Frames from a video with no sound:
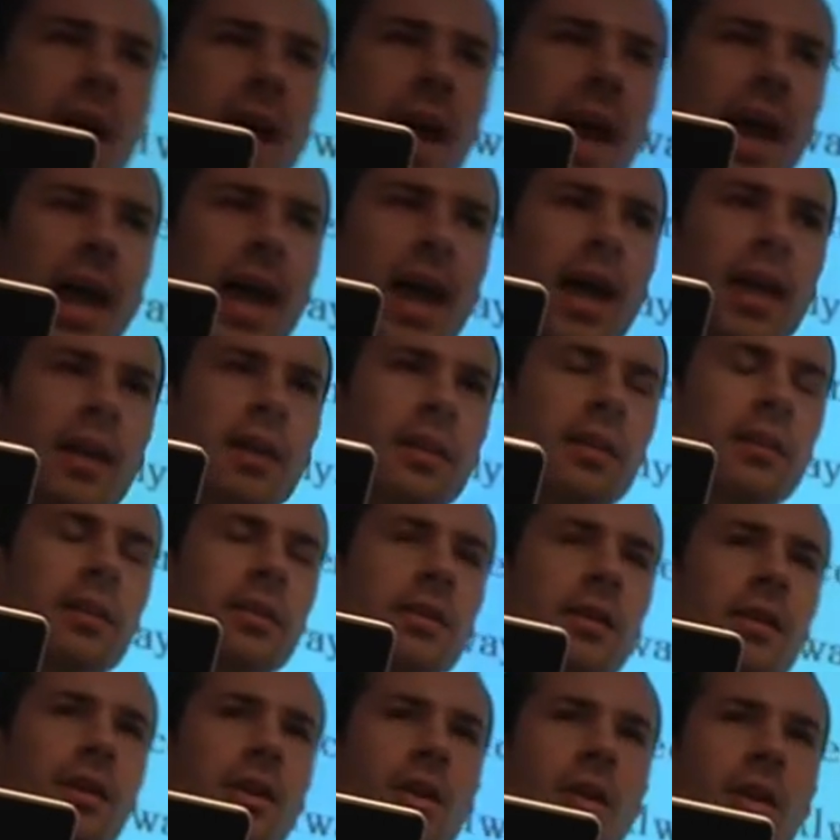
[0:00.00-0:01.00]

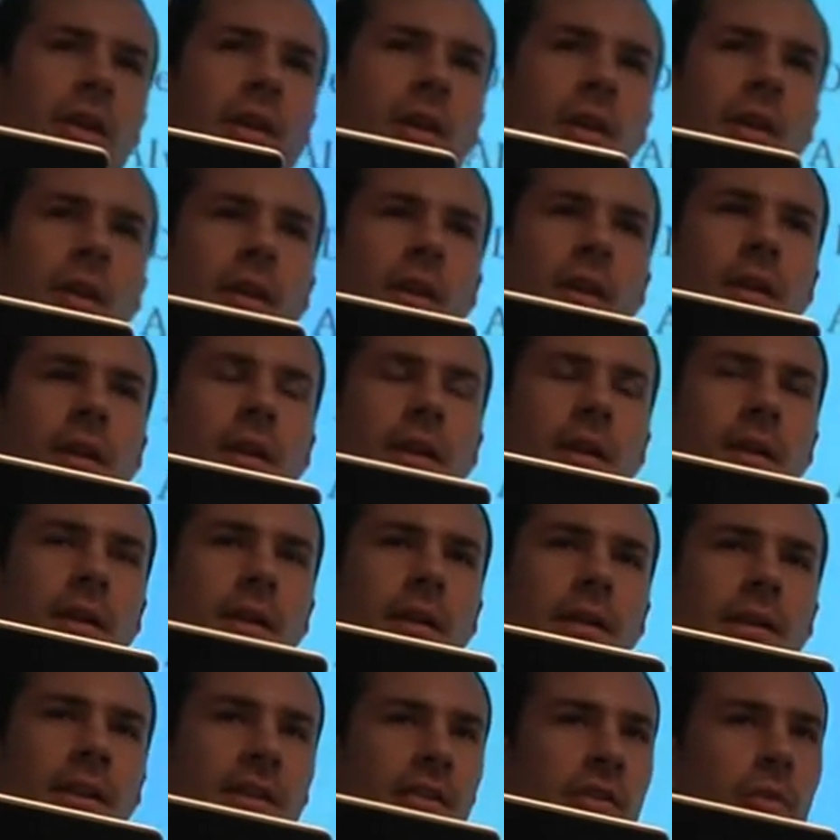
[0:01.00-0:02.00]
And
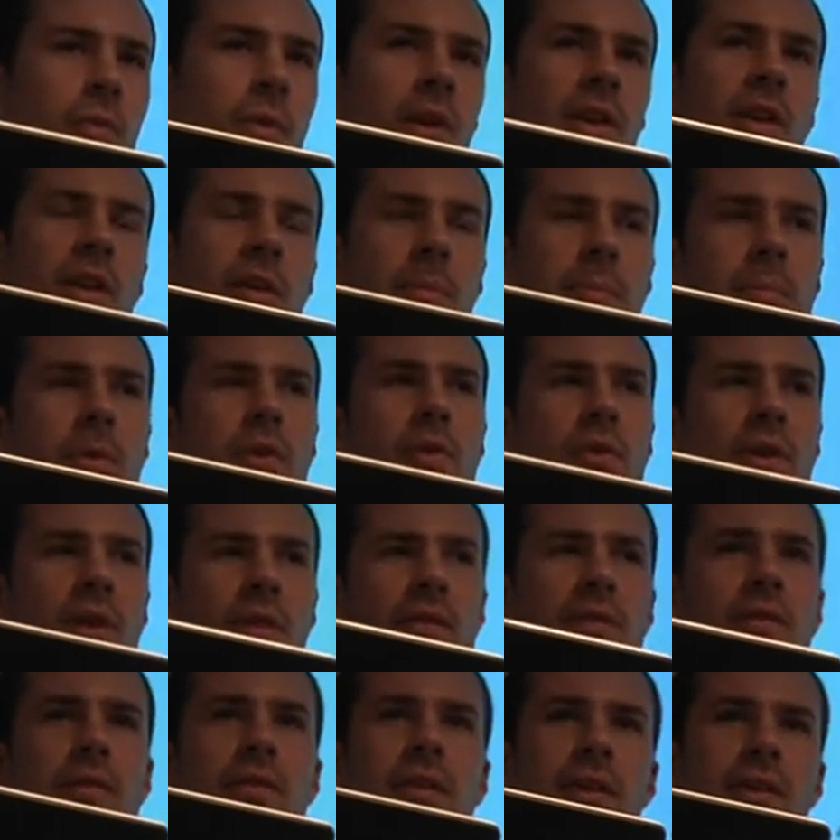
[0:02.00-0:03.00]
this is one of the
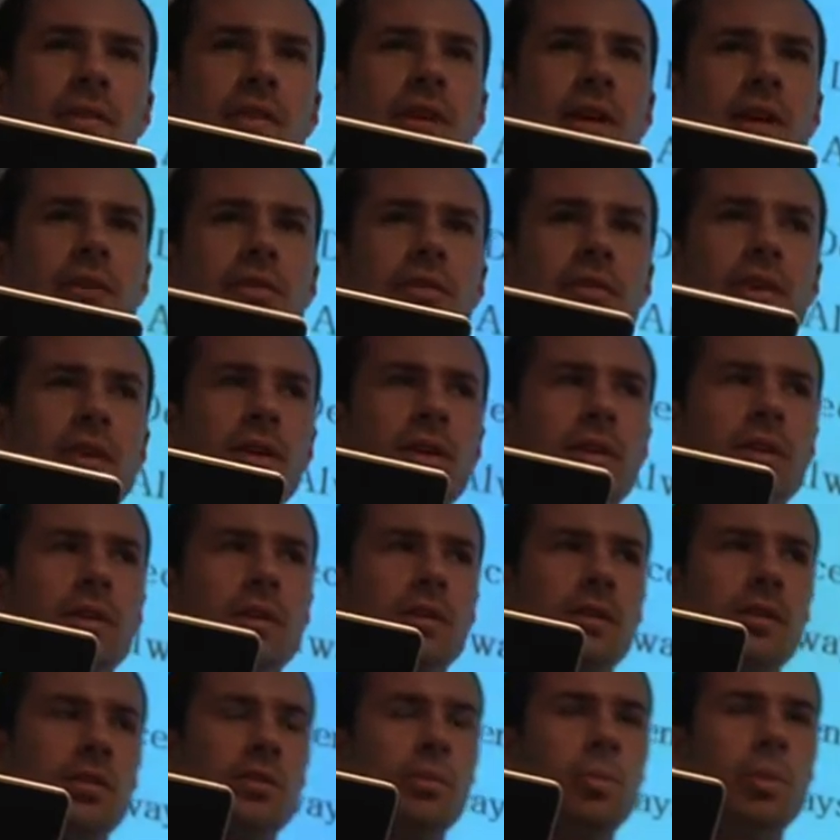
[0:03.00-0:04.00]
beauties of this, actually.
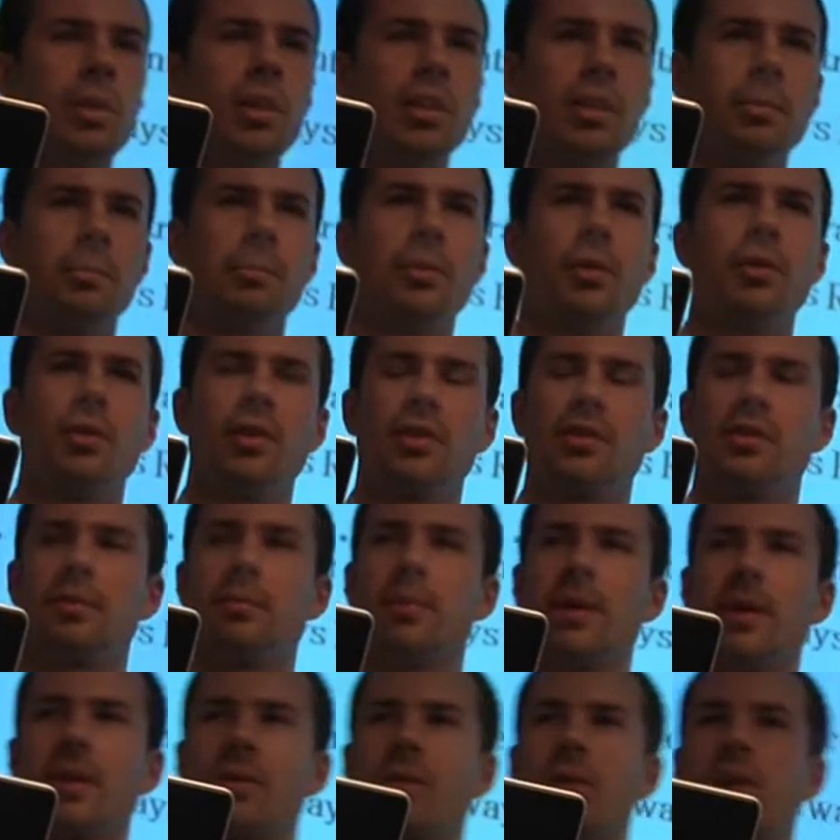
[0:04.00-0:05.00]
This is one of the beauties of
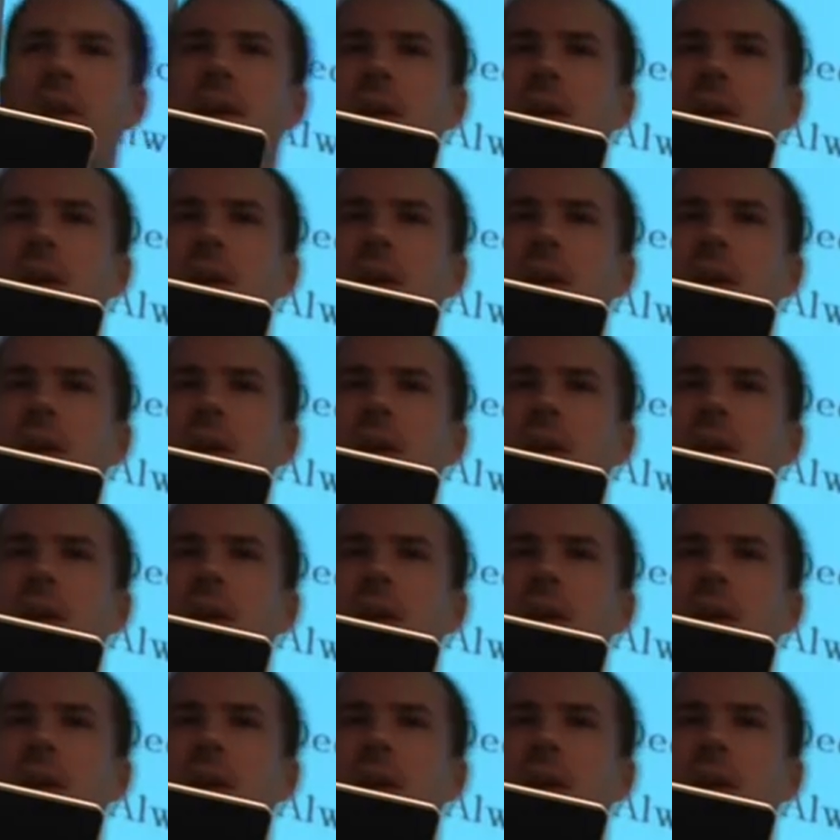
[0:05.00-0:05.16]
Bitcoin.